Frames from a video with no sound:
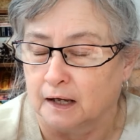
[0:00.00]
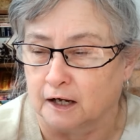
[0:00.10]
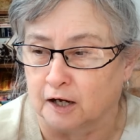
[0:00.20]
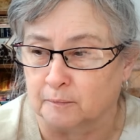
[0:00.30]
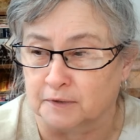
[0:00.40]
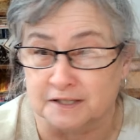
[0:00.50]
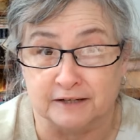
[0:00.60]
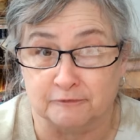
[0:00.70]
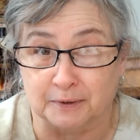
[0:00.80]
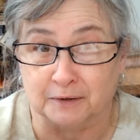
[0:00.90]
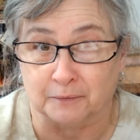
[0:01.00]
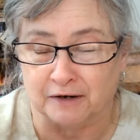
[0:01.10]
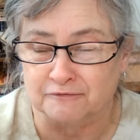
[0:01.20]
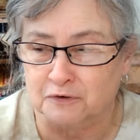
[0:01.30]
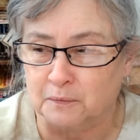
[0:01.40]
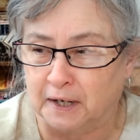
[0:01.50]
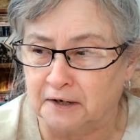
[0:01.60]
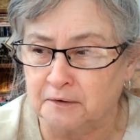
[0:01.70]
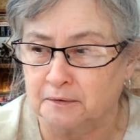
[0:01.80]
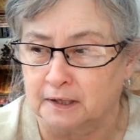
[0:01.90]
because um, they've been around for a
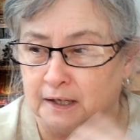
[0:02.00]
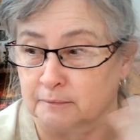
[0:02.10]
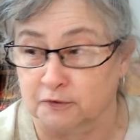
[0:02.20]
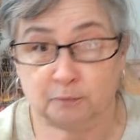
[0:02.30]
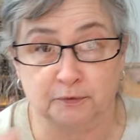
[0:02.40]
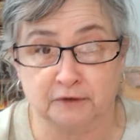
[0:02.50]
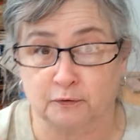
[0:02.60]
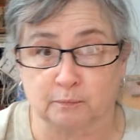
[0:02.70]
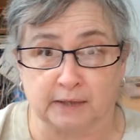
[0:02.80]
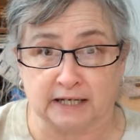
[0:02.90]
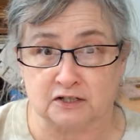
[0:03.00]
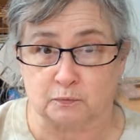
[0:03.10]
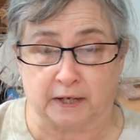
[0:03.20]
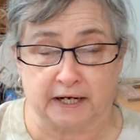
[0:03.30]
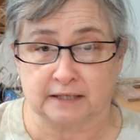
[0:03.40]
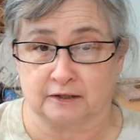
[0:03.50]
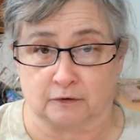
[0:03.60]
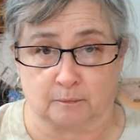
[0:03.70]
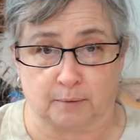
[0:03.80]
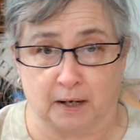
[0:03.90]
while. They're beautiful black suede.
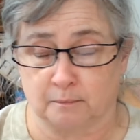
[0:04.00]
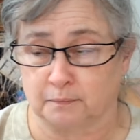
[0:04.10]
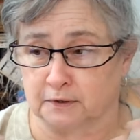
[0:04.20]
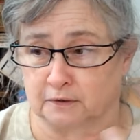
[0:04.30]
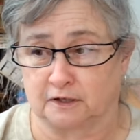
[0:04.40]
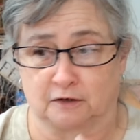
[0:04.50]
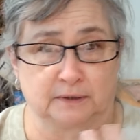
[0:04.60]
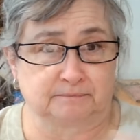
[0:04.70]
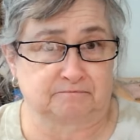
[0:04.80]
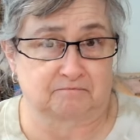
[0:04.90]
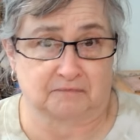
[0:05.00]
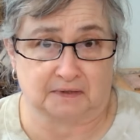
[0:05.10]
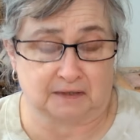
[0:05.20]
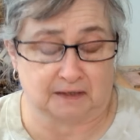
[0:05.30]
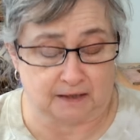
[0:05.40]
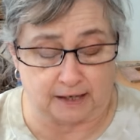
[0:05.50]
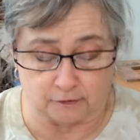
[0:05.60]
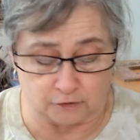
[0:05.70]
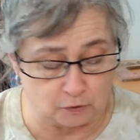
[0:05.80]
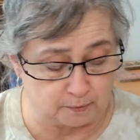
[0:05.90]
They're a pump. They're, you know what? I
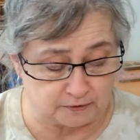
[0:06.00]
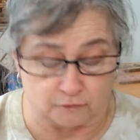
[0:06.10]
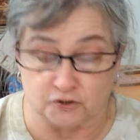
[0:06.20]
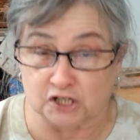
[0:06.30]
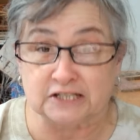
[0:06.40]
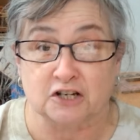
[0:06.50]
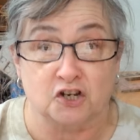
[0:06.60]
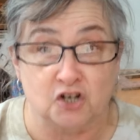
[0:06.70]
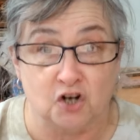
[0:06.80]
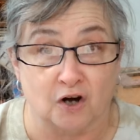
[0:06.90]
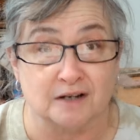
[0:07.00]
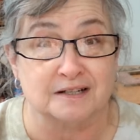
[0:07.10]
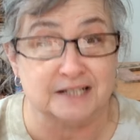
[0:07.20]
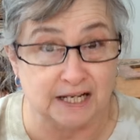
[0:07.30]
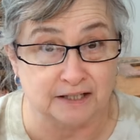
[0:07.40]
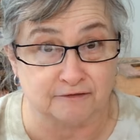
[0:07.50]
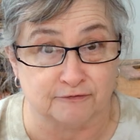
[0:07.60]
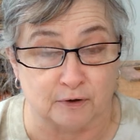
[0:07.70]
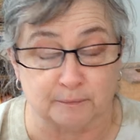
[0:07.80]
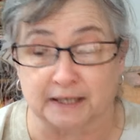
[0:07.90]
don't know, but they're just not selling
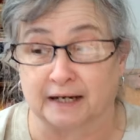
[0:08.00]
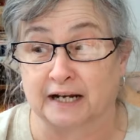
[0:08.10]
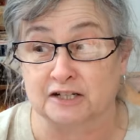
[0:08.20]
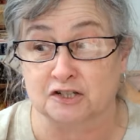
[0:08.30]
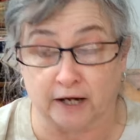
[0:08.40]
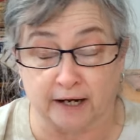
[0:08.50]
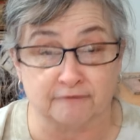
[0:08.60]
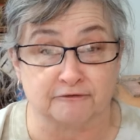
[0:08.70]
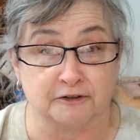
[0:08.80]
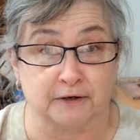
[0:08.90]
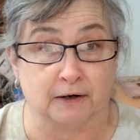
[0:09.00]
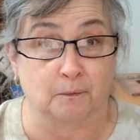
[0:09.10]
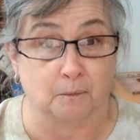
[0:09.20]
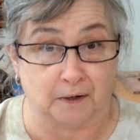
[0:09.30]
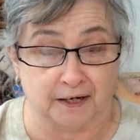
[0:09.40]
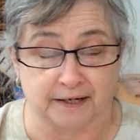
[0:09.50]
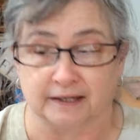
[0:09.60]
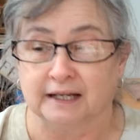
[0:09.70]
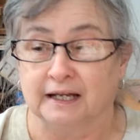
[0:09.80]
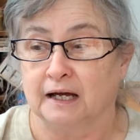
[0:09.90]
for me. And I can't figure out why.
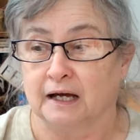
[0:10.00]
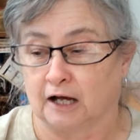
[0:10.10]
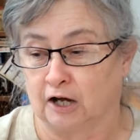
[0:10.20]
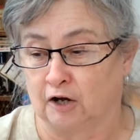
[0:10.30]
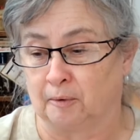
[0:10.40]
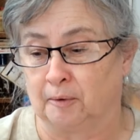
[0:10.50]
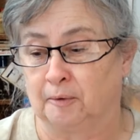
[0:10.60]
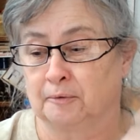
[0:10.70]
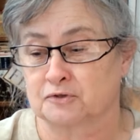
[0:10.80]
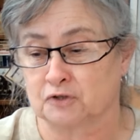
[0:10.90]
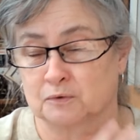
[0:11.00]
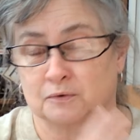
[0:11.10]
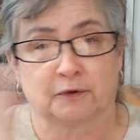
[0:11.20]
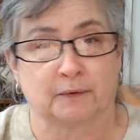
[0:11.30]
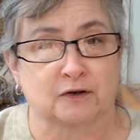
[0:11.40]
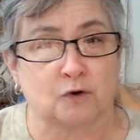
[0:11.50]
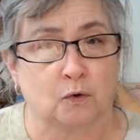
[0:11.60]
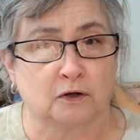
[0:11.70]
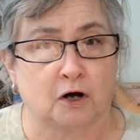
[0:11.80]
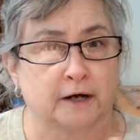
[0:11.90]
Oh, uh, so, you know what?
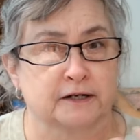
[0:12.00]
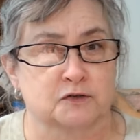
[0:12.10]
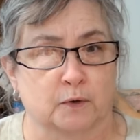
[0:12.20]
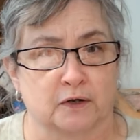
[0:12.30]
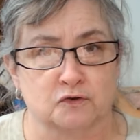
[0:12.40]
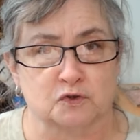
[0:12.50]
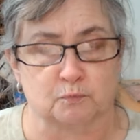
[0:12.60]
Cole Haan is one of those